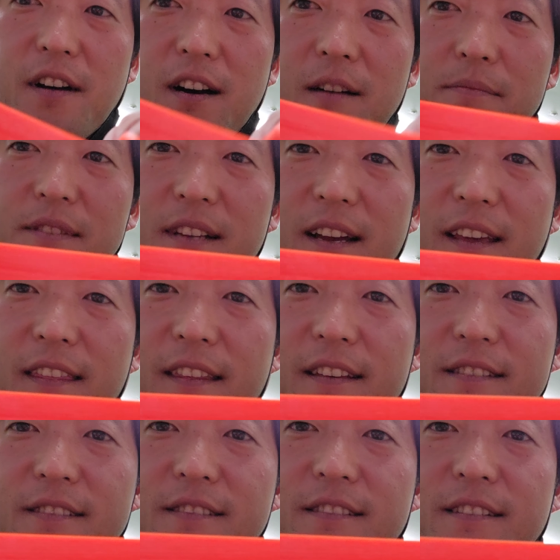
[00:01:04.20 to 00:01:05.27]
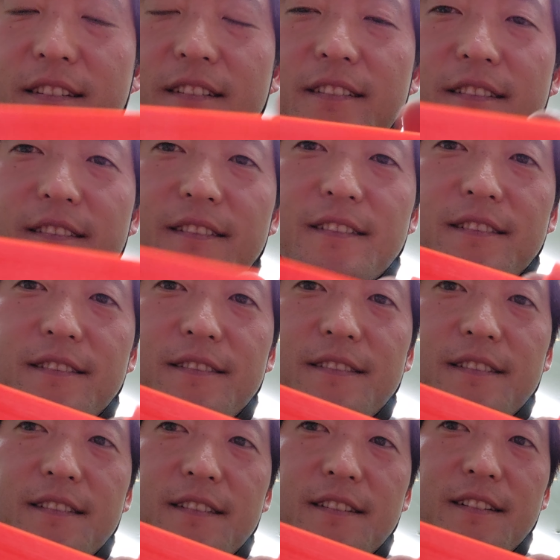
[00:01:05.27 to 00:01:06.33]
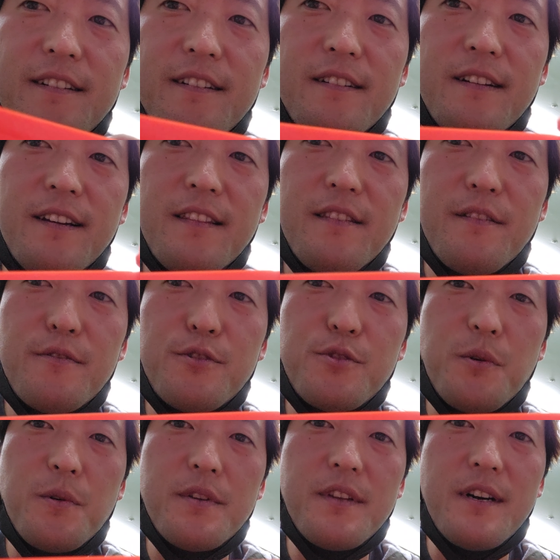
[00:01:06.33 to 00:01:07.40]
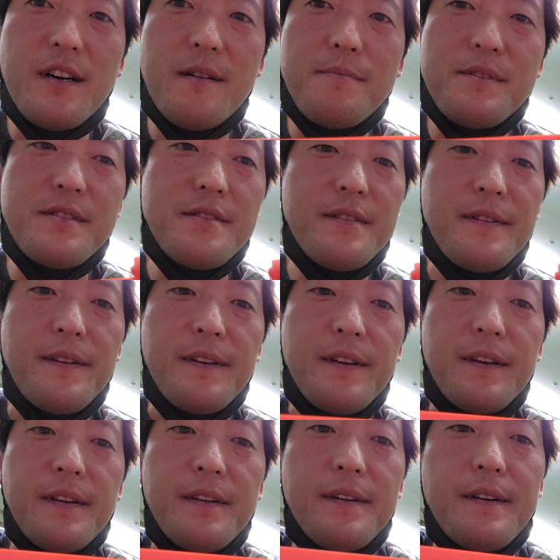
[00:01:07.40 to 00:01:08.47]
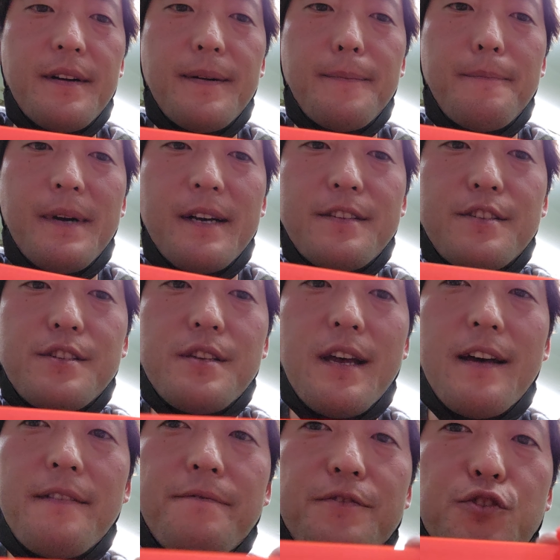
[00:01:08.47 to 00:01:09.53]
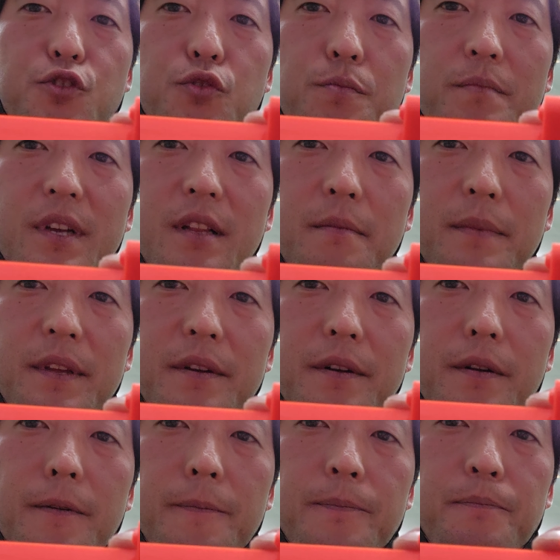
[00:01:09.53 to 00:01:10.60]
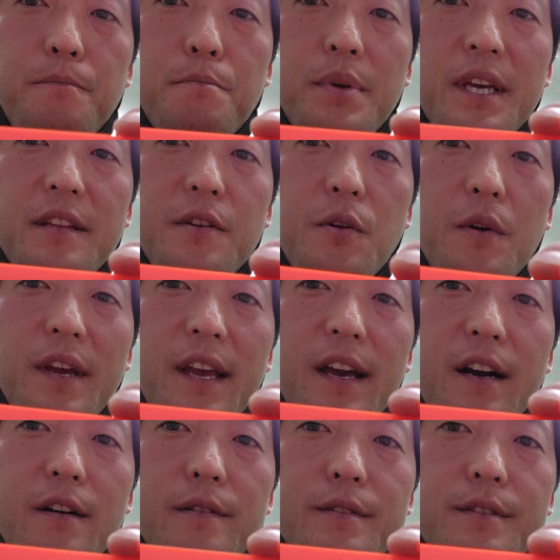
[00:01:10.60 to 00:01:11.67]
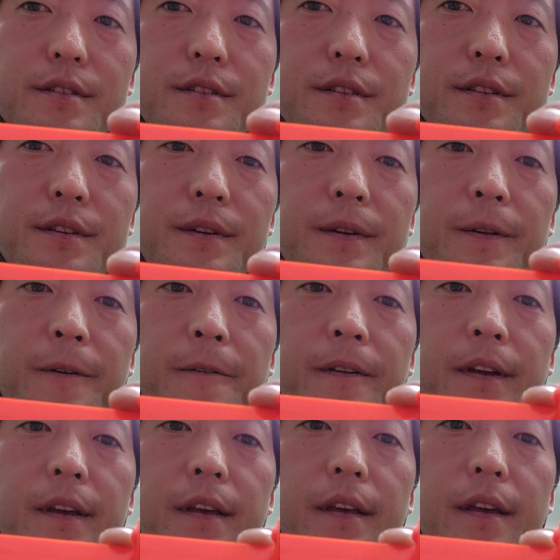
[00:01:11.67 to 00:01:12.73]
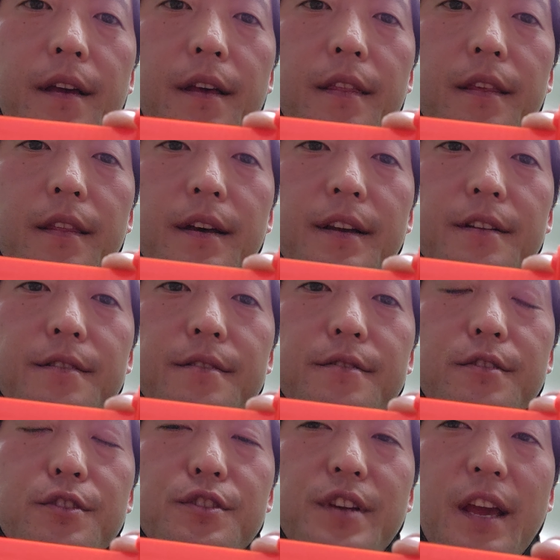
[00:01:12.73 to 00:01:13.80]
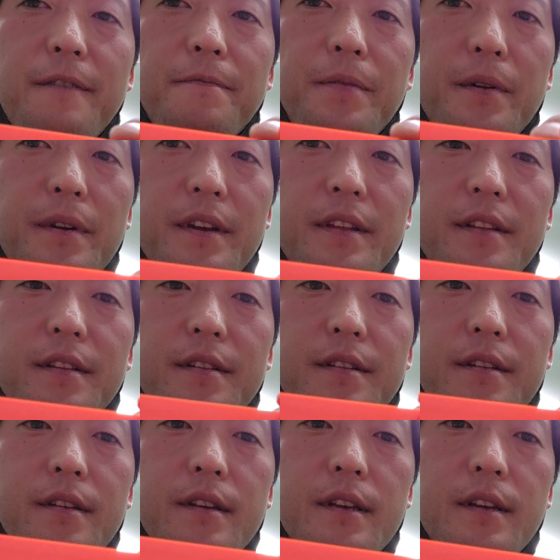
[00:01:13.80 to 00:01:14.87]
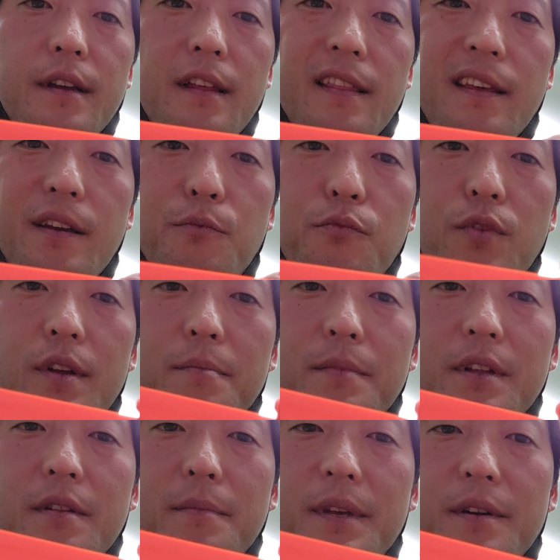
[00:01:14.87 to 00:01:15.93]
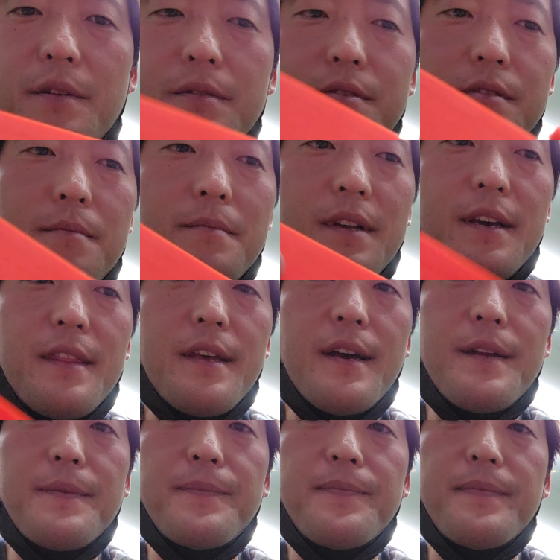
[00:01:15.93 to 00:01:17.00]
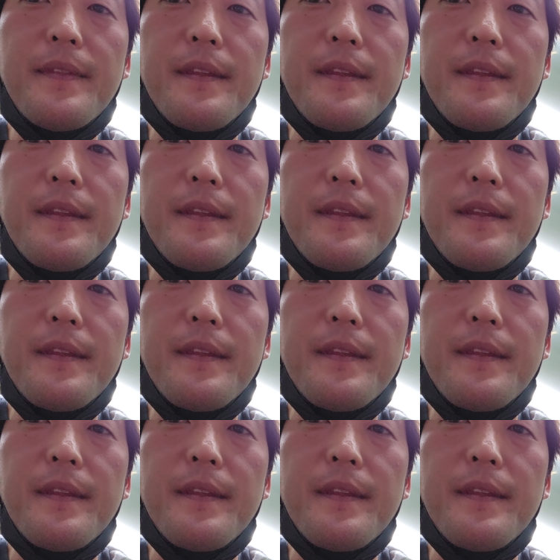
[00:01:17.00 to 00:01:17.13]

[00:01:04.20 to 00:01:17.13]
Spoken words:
knobs like this. Alright, little short knobs. I just have 2mm pin going out, and then I chamfered it, I think 1mm or something like that.